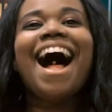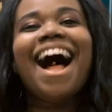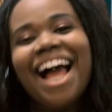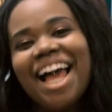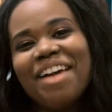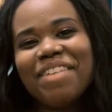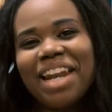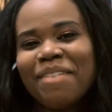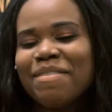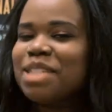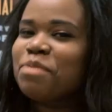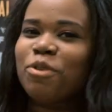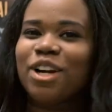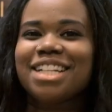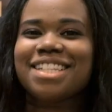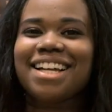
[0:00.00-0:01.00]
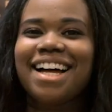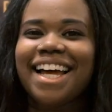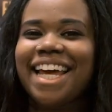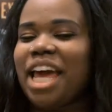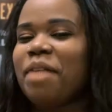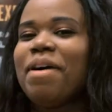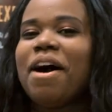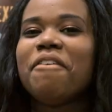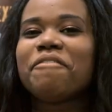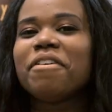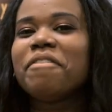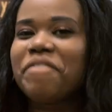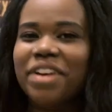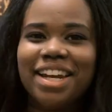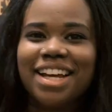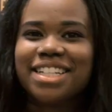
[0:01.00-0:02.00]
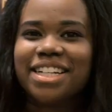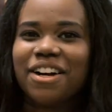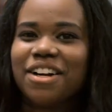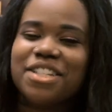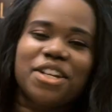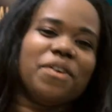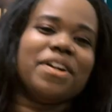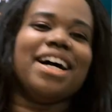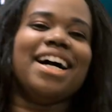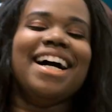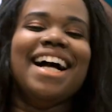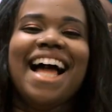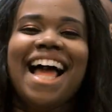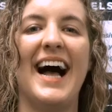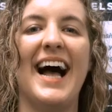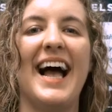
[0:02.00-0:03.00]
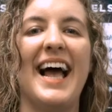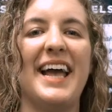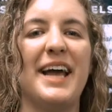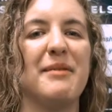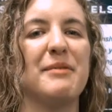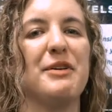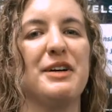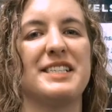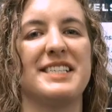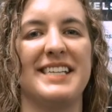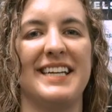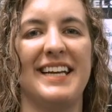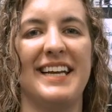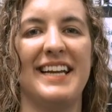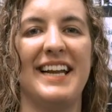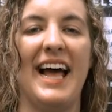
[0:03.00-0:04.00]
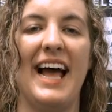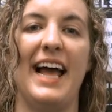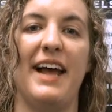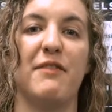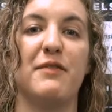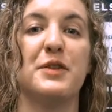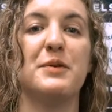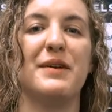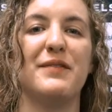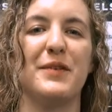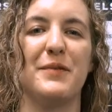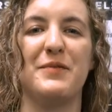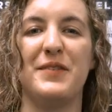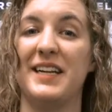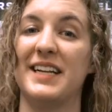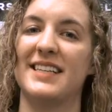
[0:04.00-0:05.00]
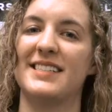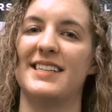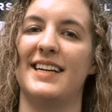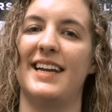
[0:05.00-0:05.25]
Hi, my name is Marissa. I came out from Phoenix, Arizona. Hi, I'm Kristen. I flew in from Phoenix